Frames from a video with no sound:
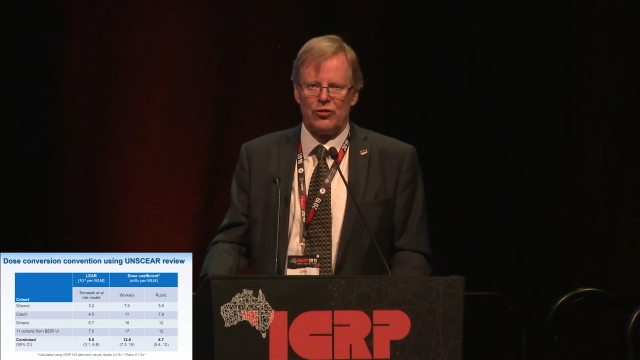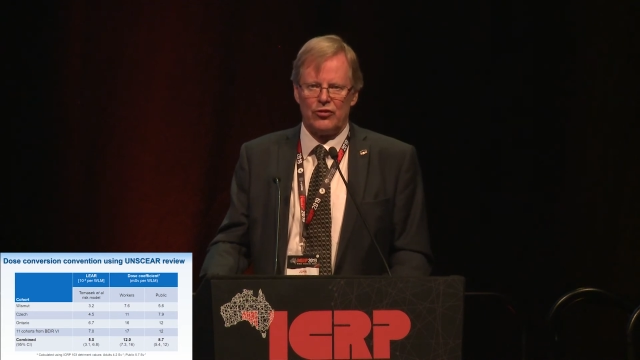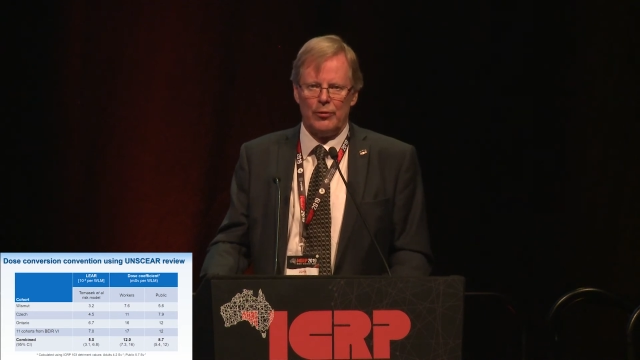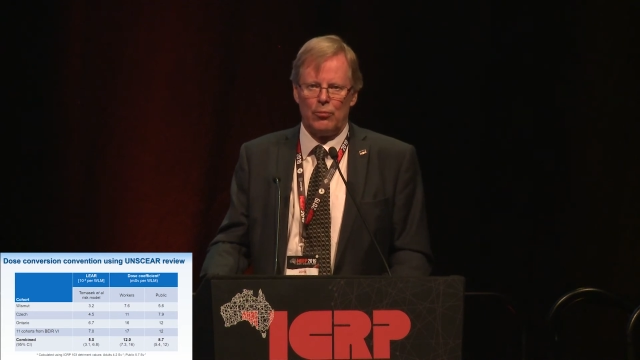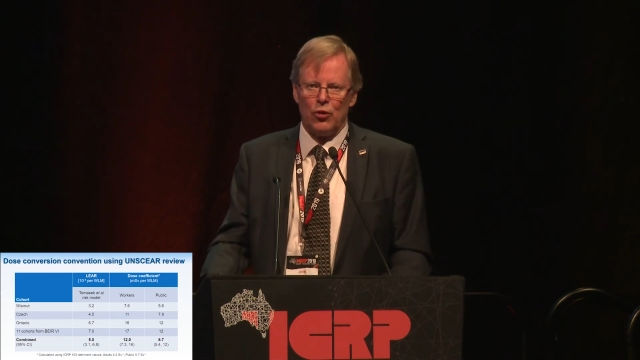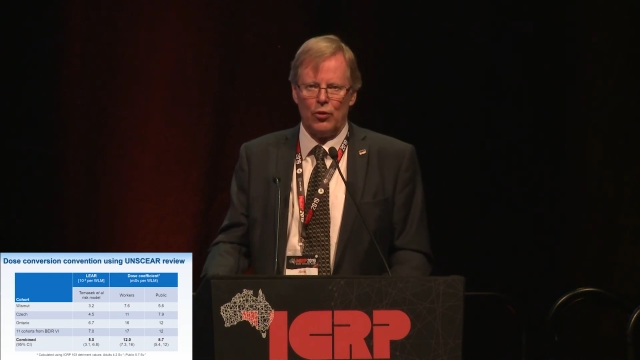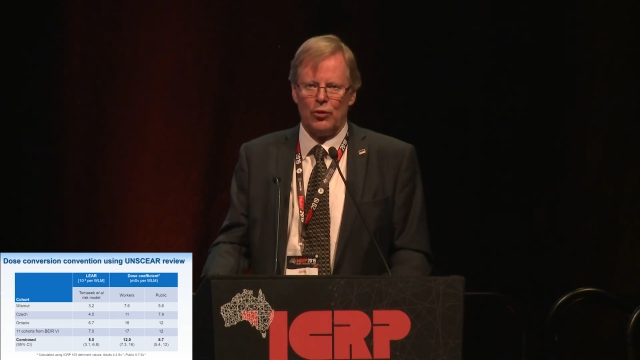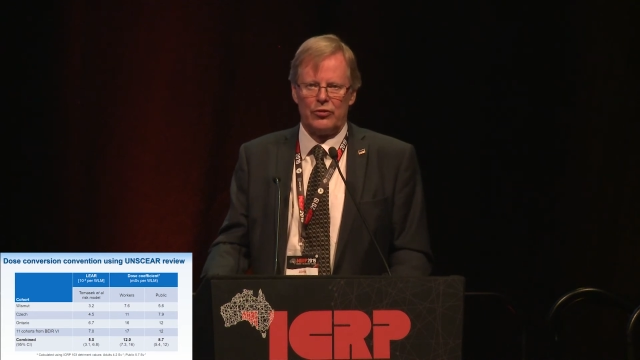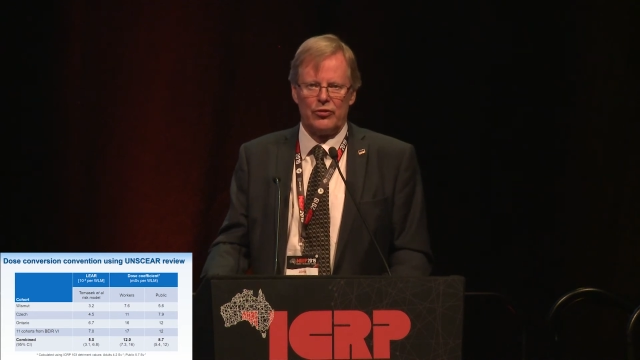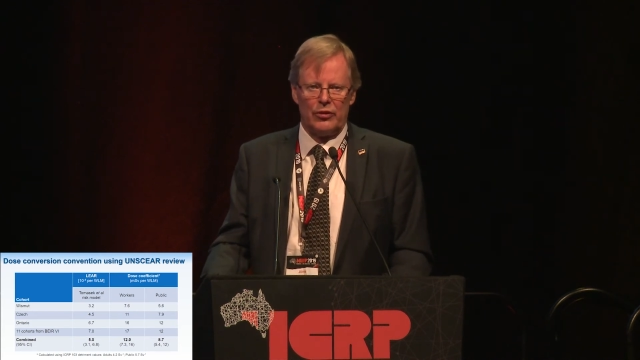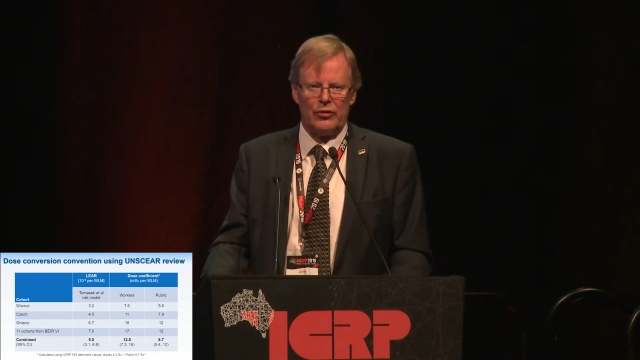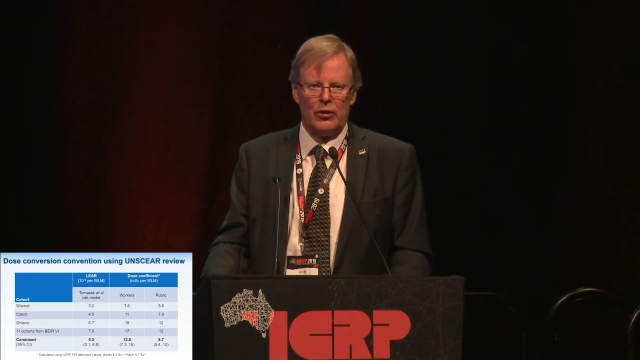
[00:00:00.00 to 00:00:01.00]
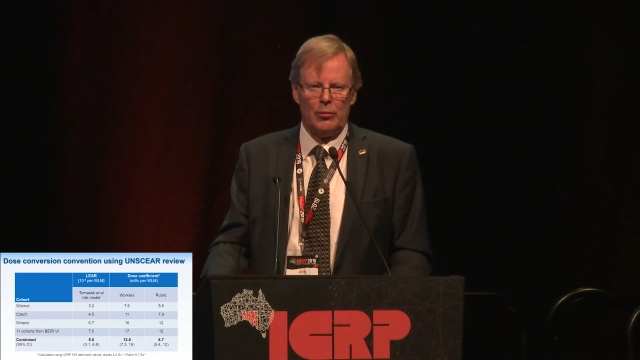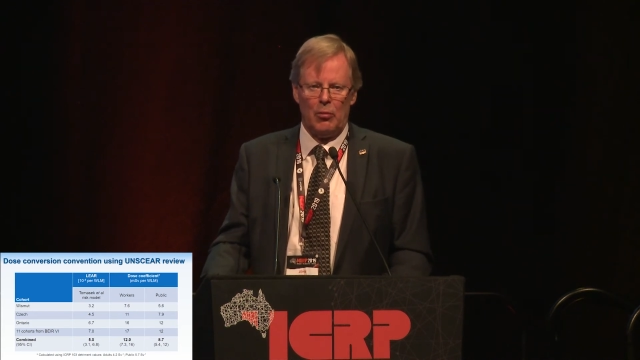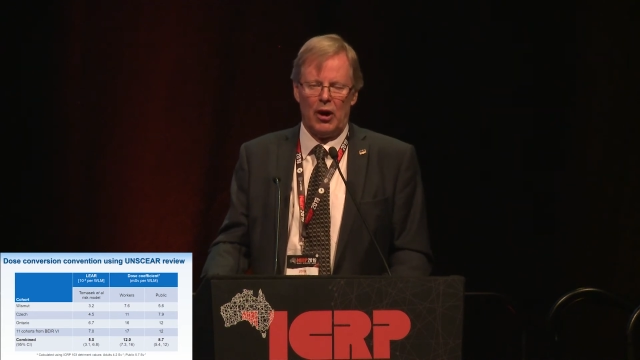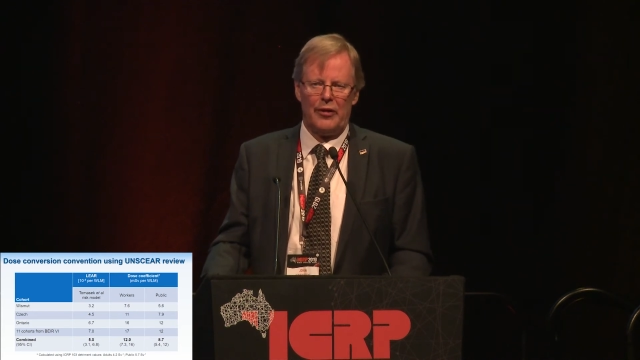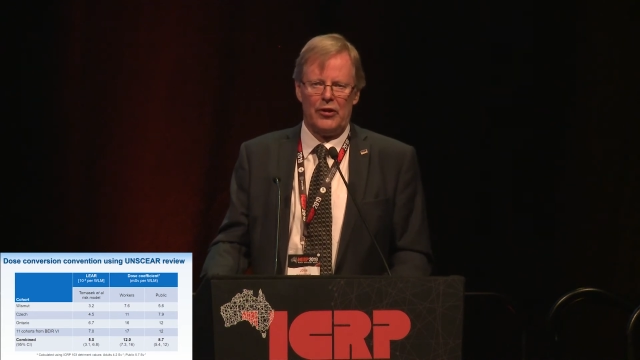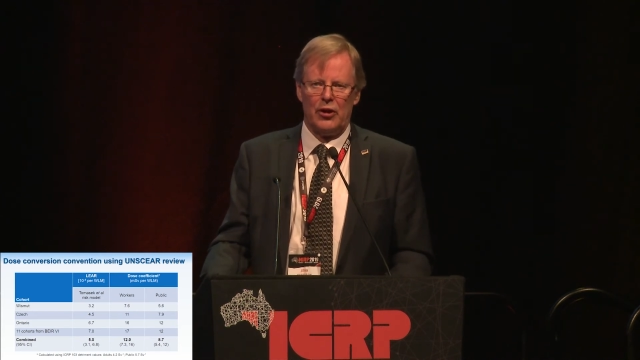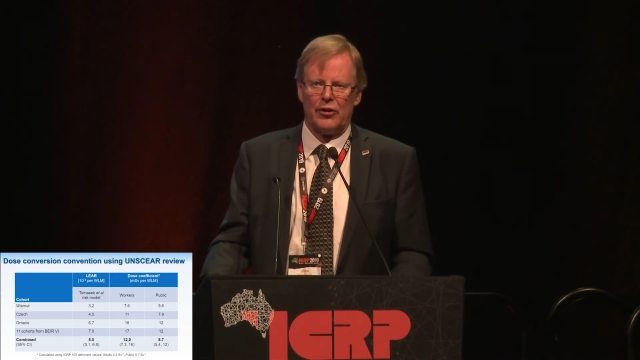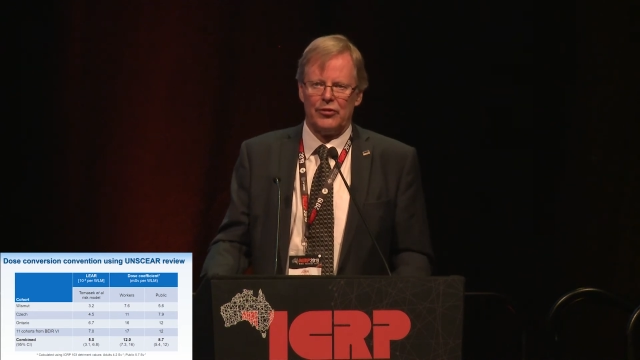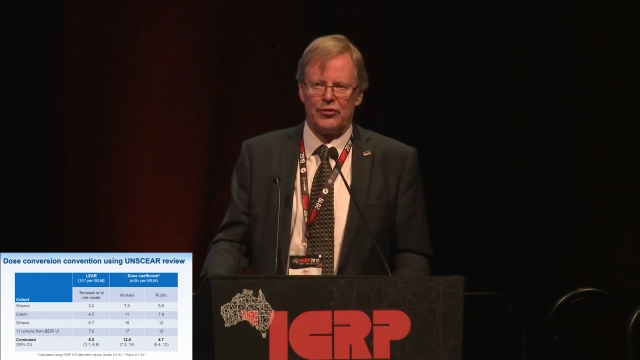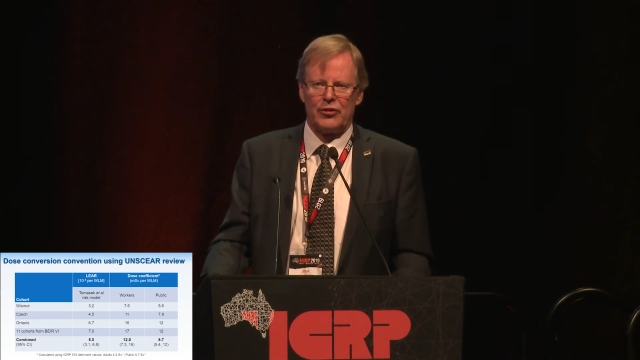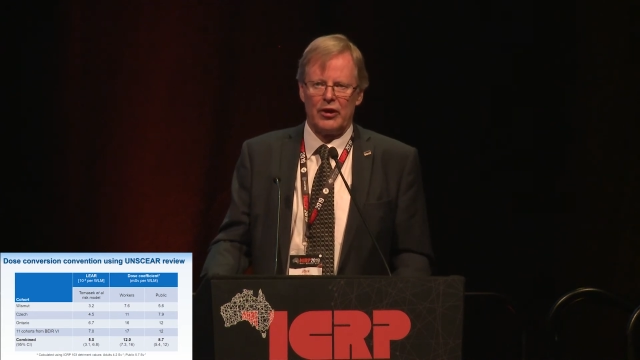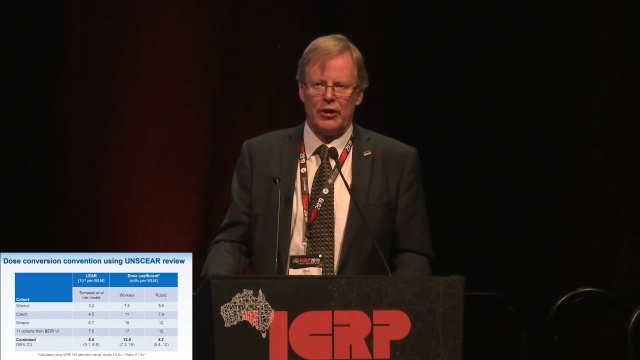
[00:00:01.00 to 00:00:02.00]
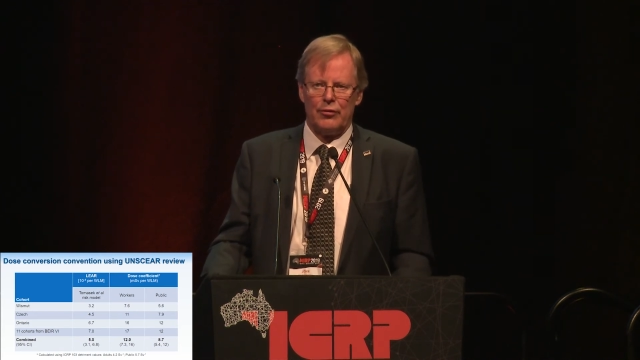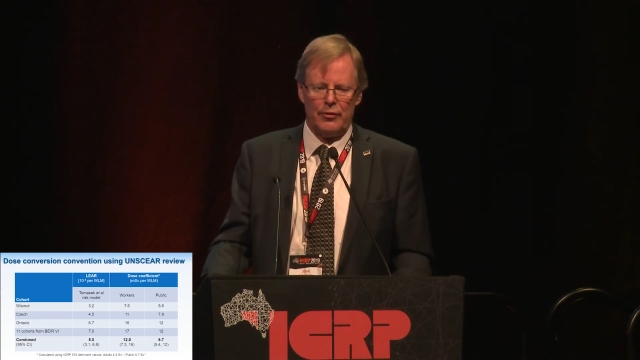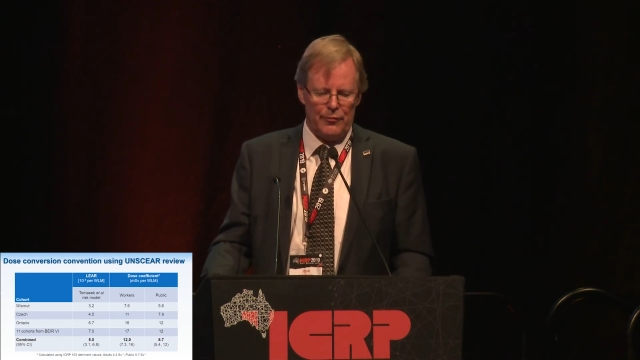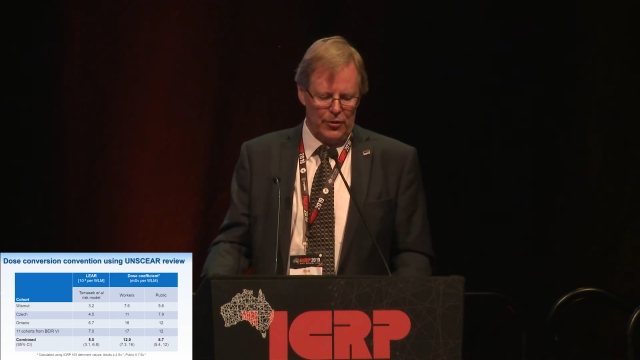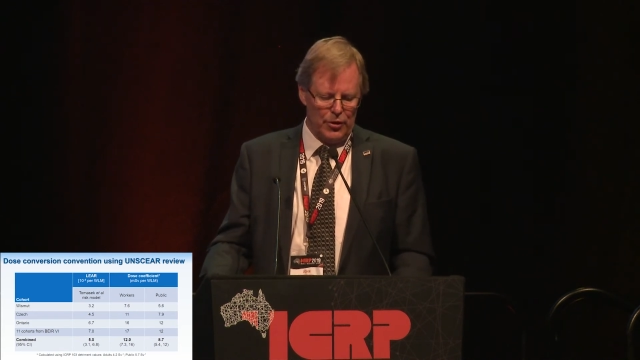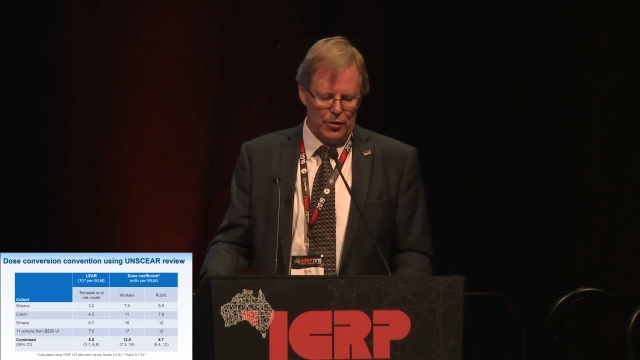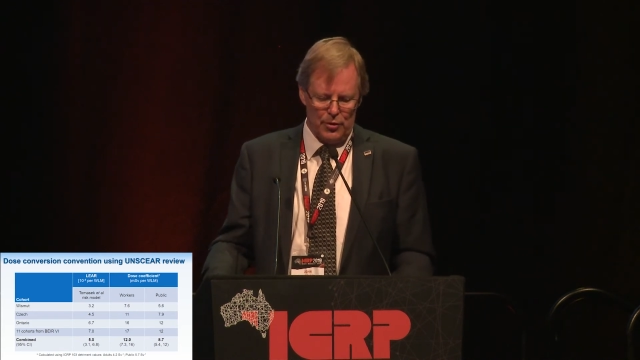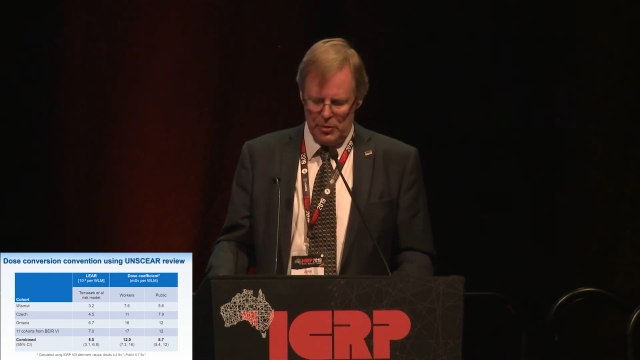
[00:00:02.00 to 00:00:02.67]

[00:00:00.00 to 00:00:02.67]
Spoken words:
supported by the UNSCEAR review.